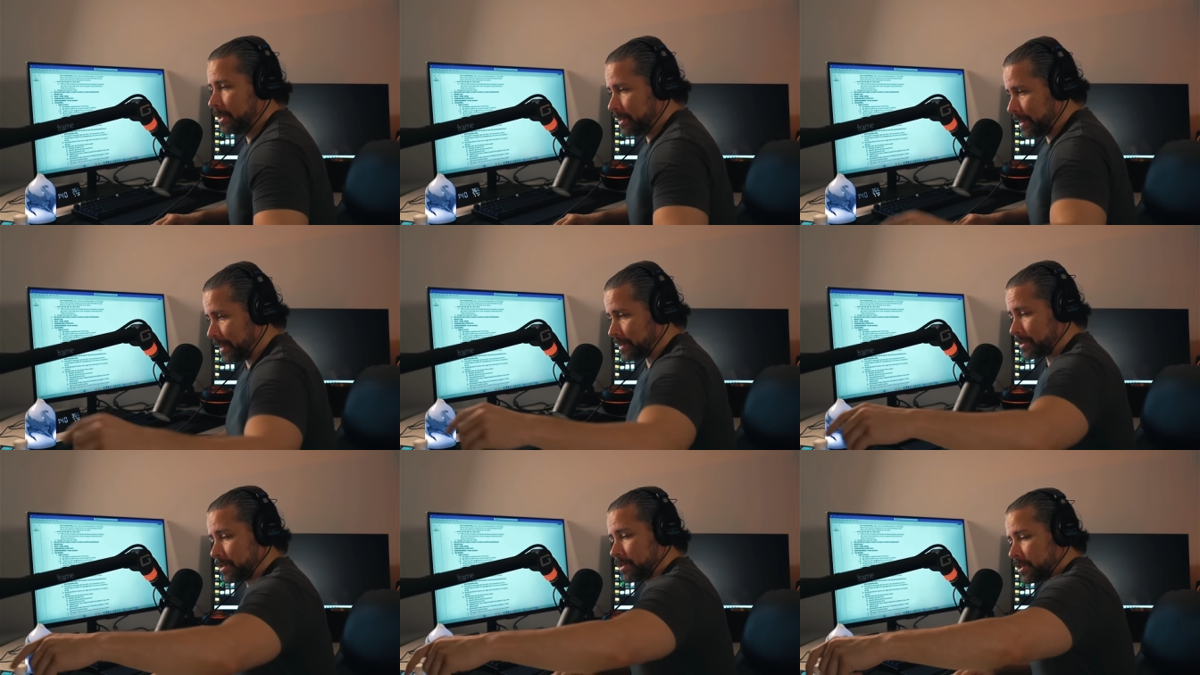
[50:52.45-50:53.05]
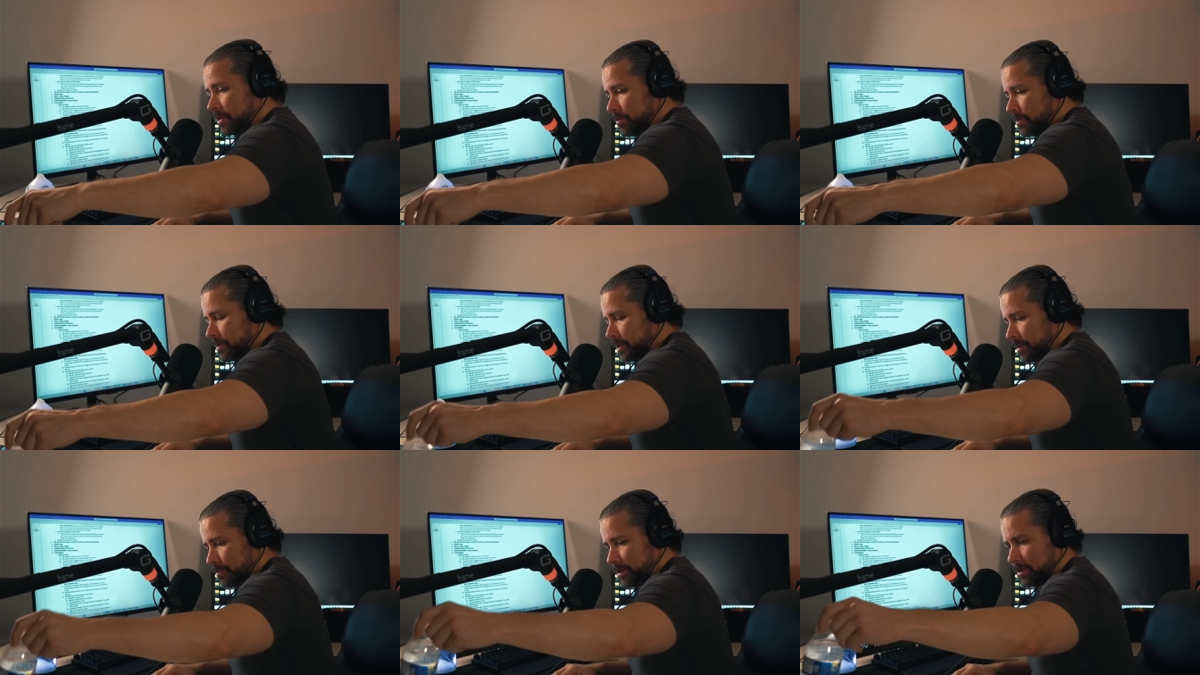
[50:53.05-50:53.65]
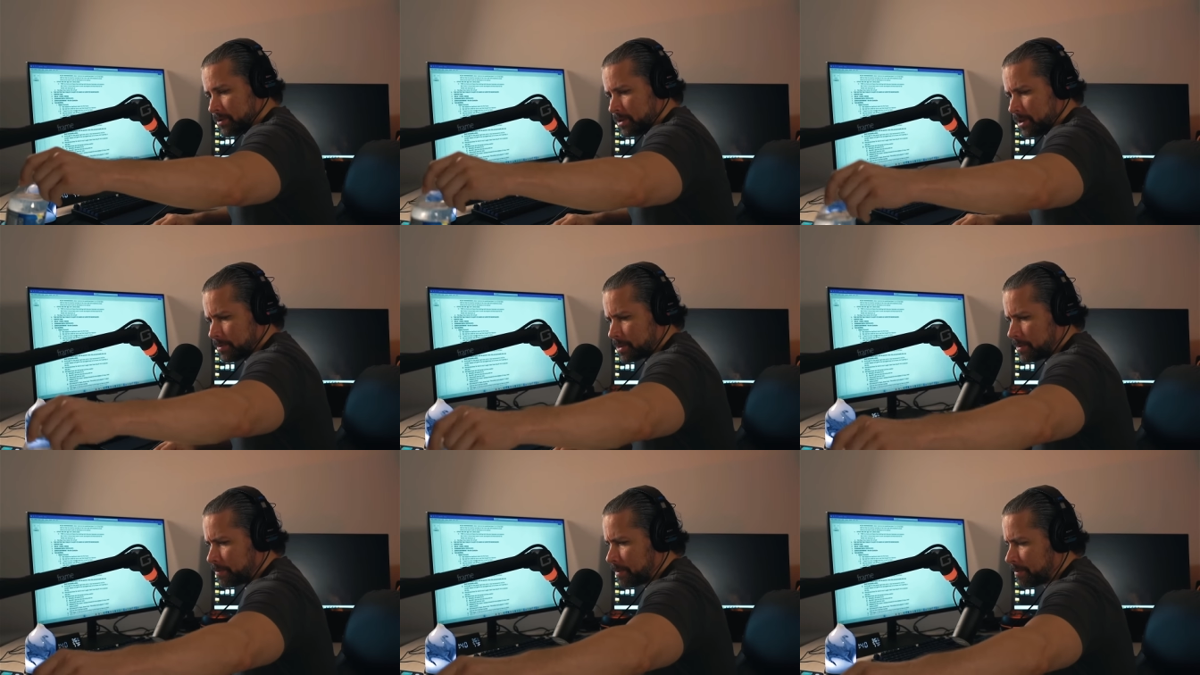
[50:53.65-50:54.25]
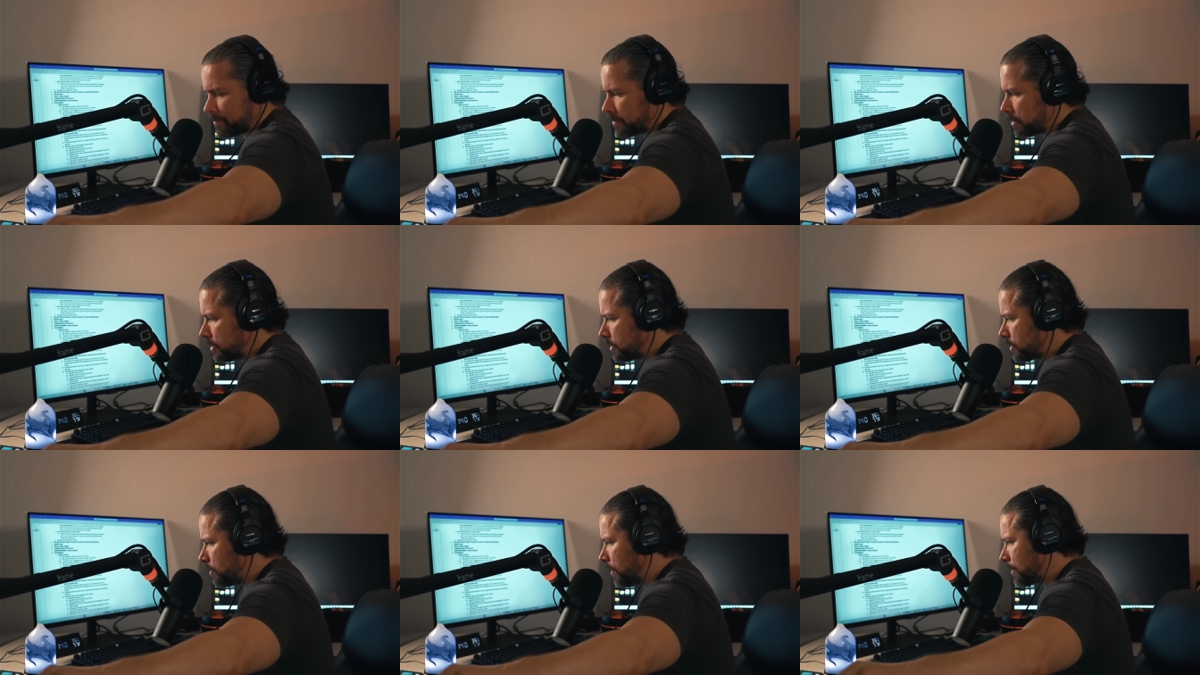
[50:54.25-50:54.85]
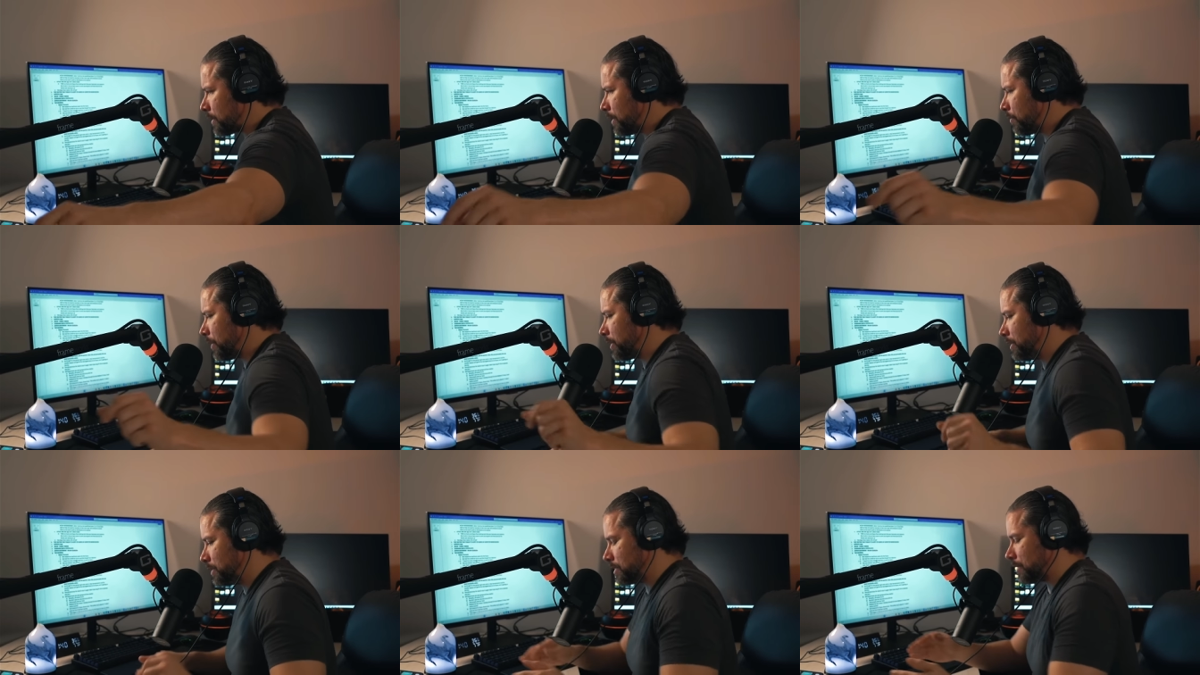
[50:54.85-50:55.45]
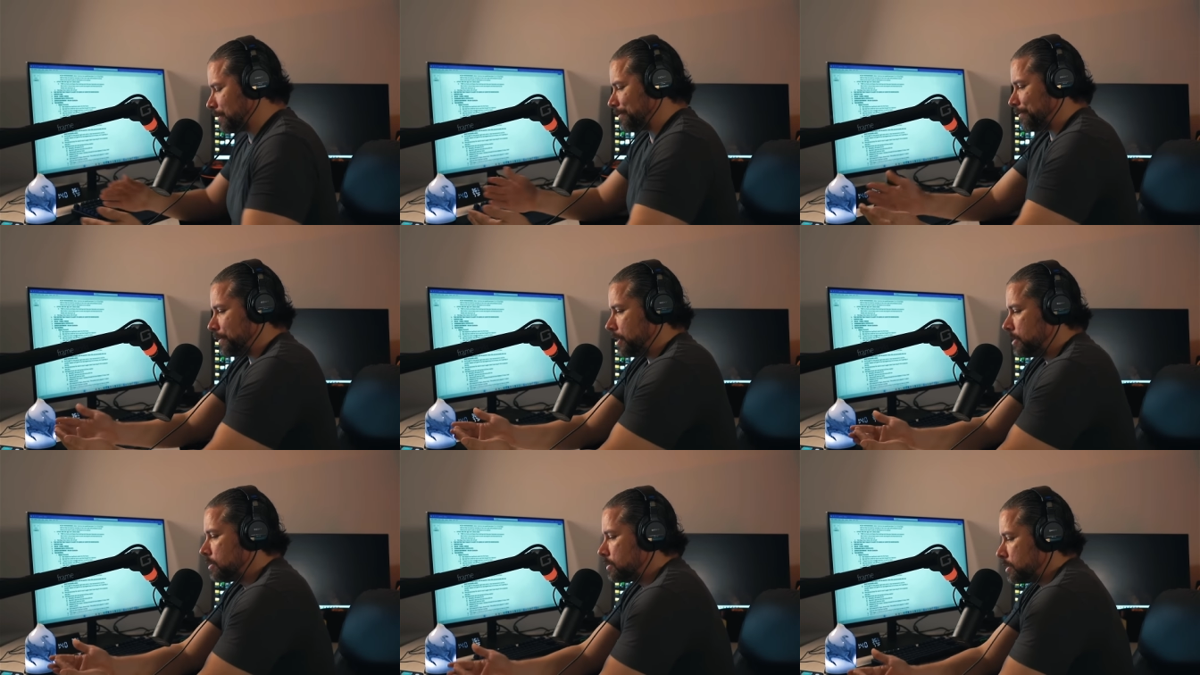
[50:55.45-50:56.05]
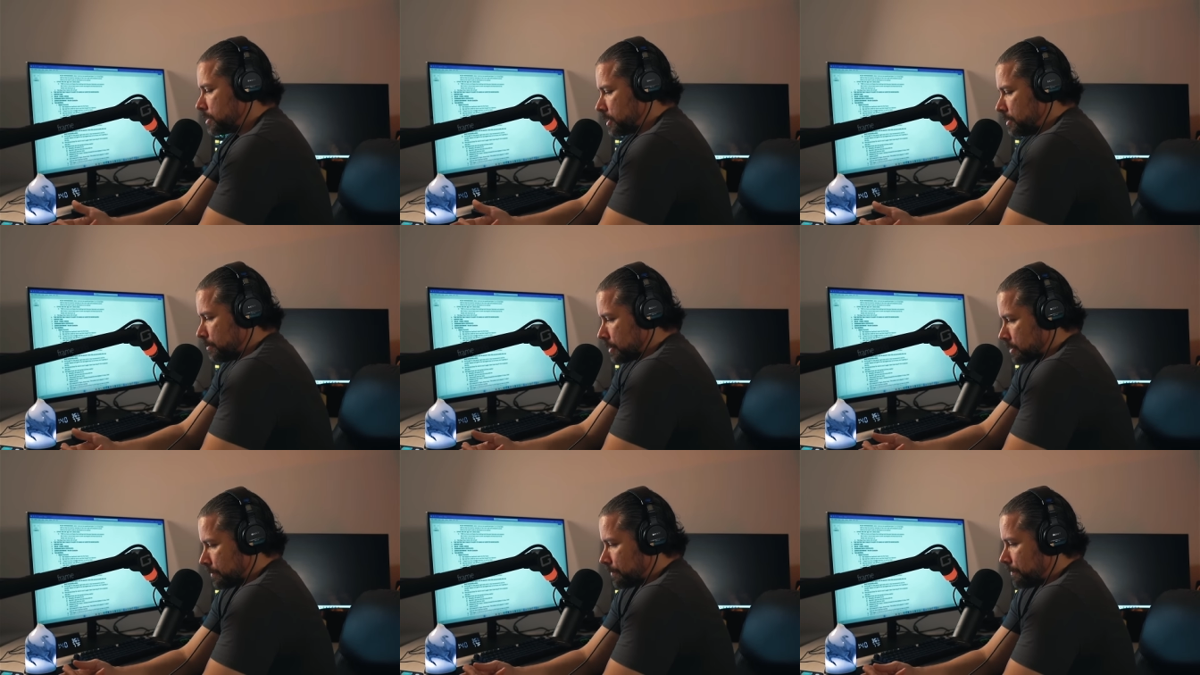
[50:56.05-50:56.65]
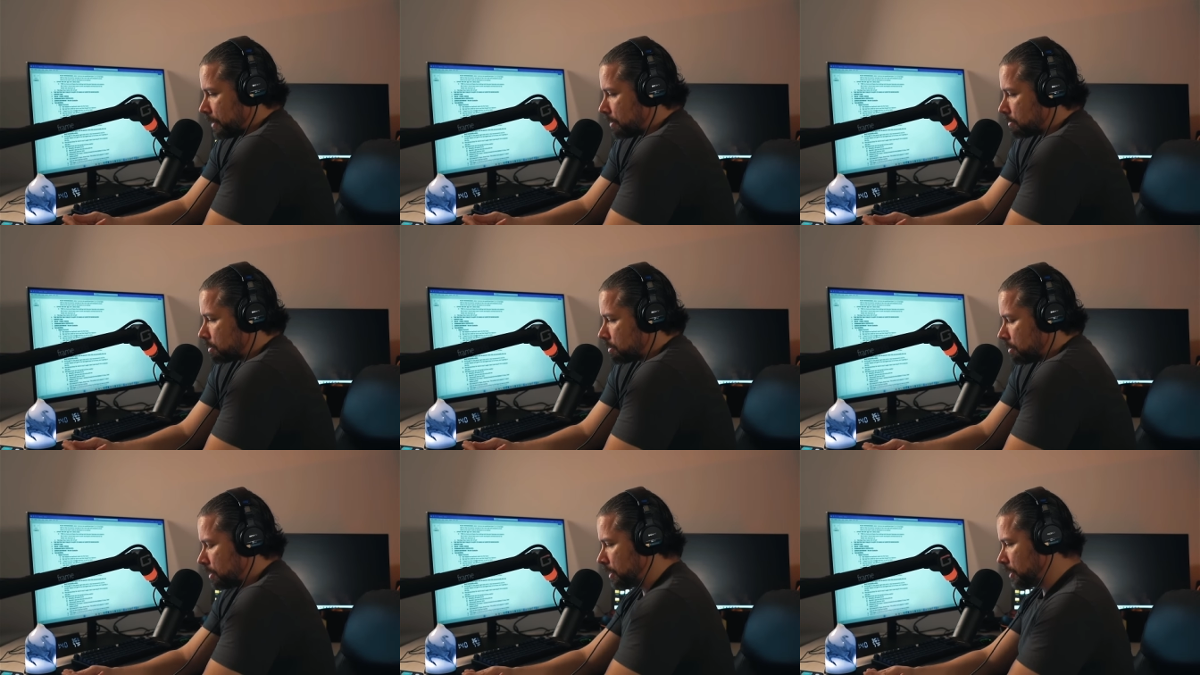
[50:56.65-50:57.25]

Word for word: Yes, she ab- abused Gypsy, but for her to go out that way, that just the fear that she must have felt.